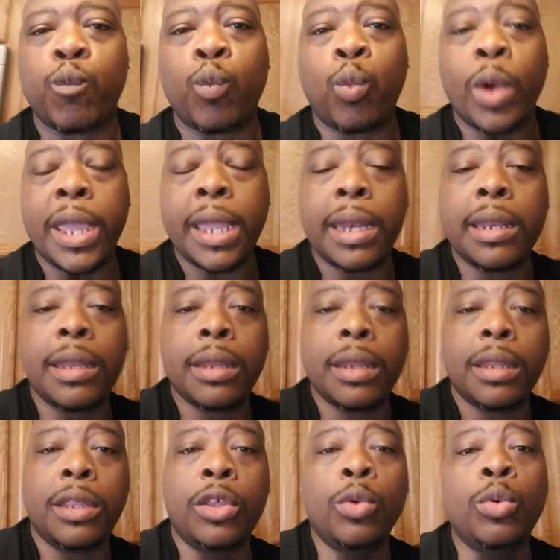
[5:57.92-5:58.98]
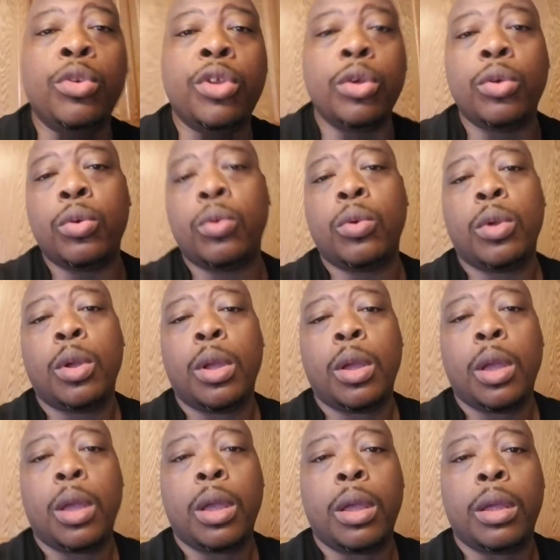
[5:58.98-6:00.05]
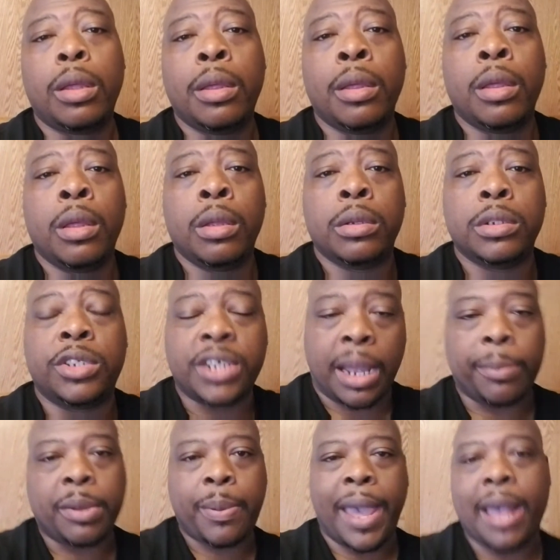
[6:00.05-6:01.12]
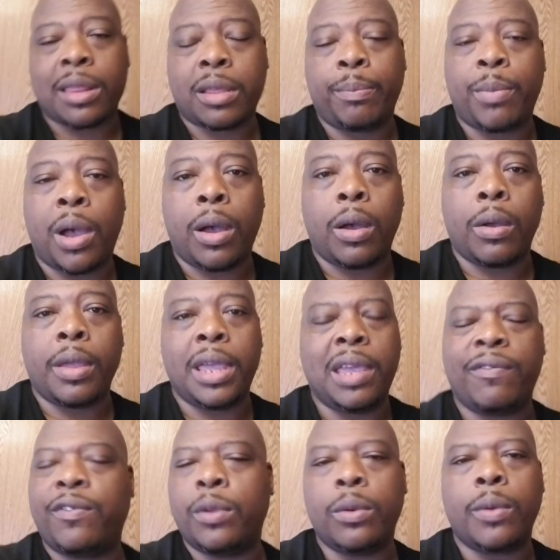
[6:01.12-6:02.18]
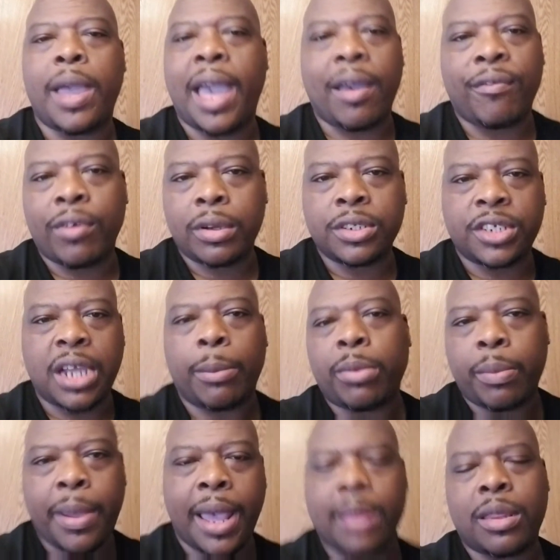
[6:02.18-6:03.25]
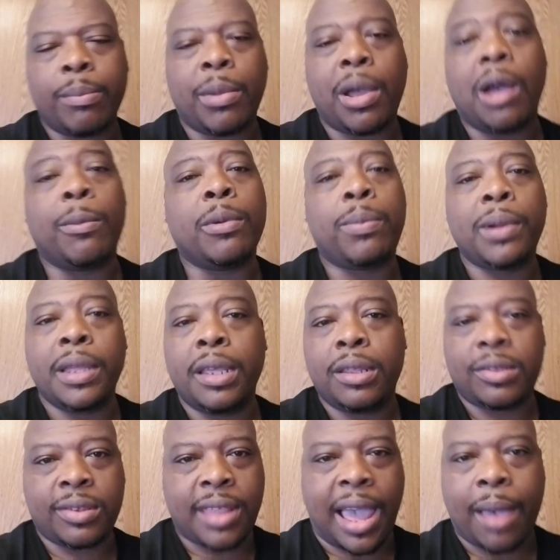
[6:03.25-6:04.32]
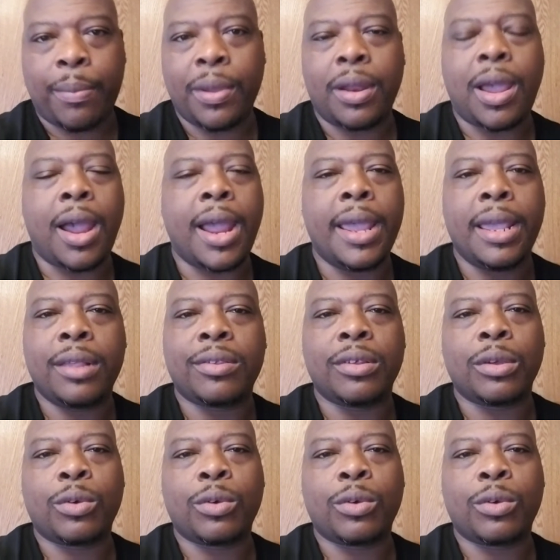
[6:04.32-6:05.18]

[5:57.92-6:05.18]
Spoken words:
when you do jump to pass the ball, if you ever jump to pass the ball. But please stop it, all right? It's a